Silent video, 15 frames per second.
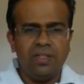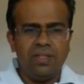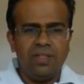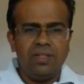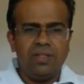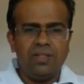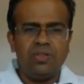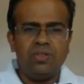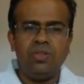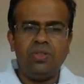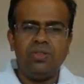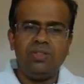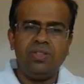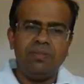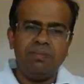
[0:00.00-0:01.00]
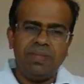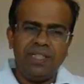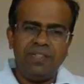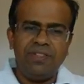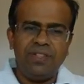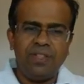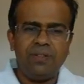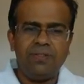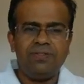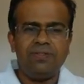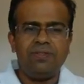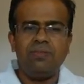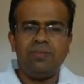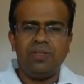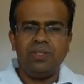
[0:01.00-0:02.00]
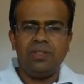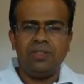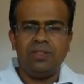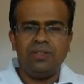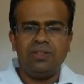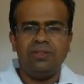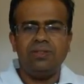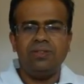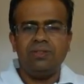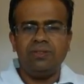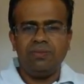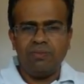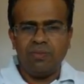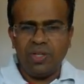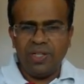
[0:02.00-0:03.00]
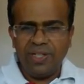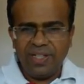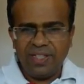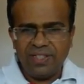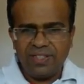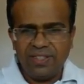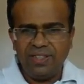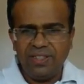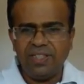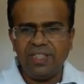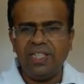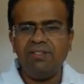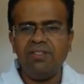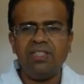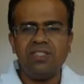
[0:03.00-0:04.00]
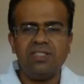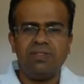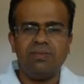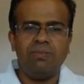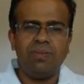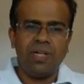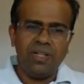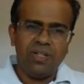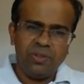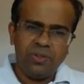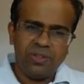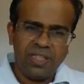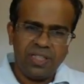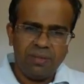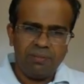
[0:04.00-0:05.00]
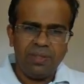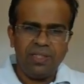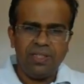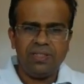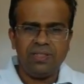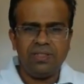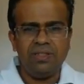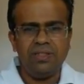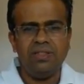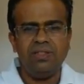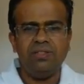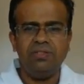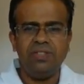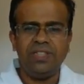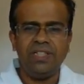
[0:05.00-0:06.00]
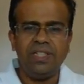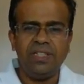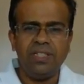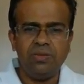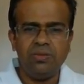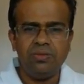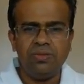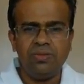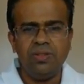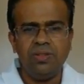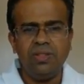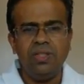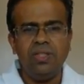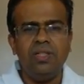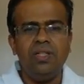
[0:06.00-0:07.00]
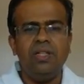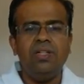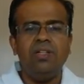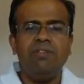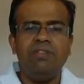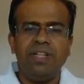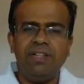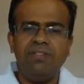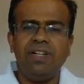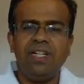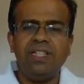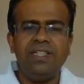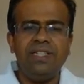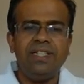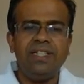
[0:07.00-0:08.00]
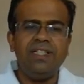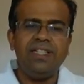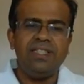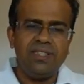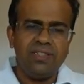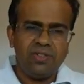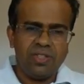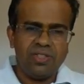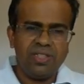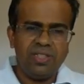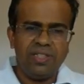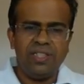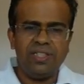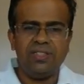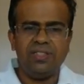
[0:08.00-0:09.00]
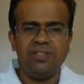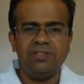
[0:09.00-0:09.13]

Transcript: So the benefit of monitoring CEA levels prior to therapy is we can now verify the decrease in concentration,